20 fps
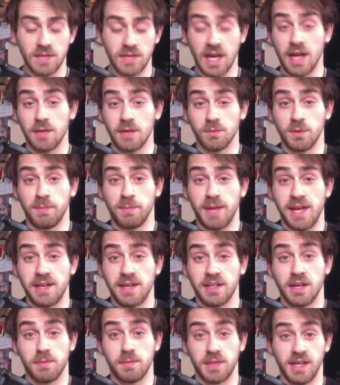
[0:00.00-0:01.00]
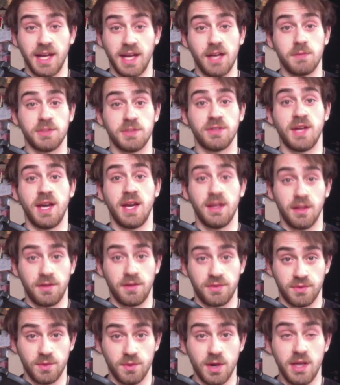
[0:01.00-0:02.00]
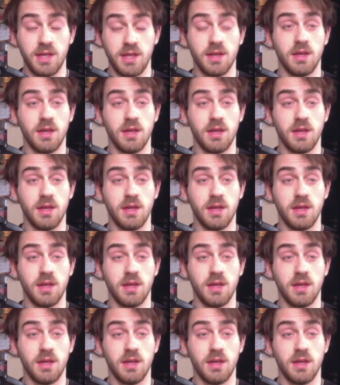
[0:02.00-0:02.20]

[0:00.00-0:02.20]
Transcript: And we played a couple of games on Halo 3.